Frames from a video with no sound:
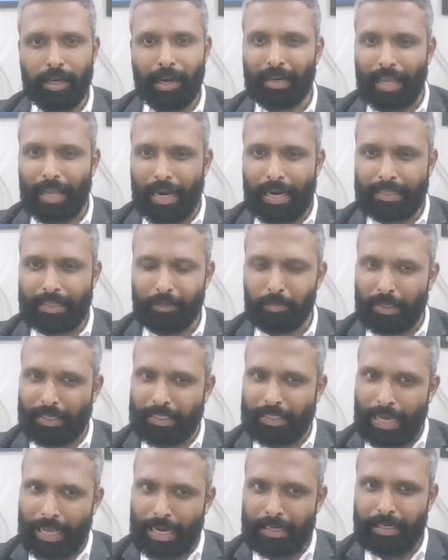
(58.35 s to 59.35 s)
I'm glad that
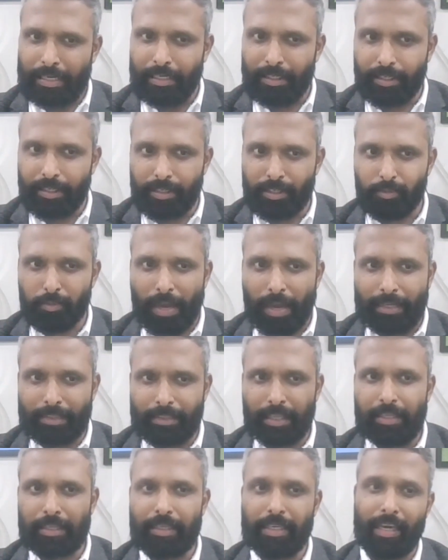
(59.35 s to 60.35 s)
my talent leaders
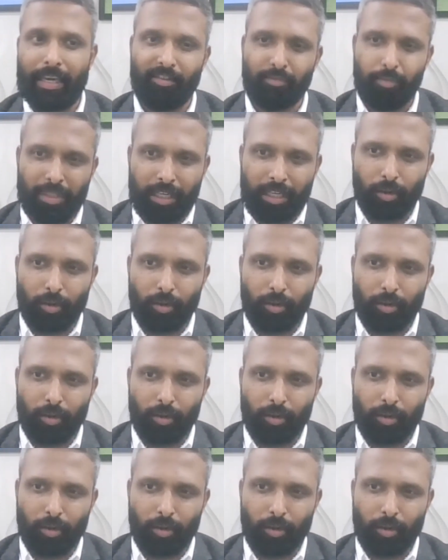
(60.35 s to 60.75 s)
back then gave me